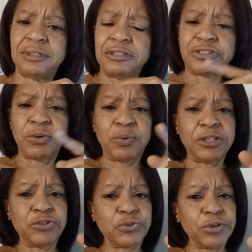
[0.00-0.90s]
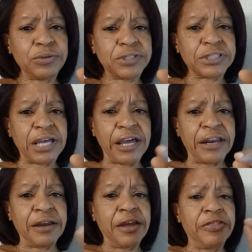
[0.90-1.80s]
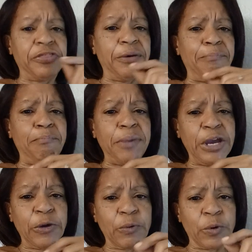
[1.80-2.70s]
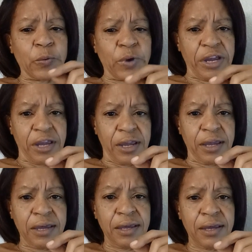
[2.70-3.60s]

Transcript: So when Drew said the mirroring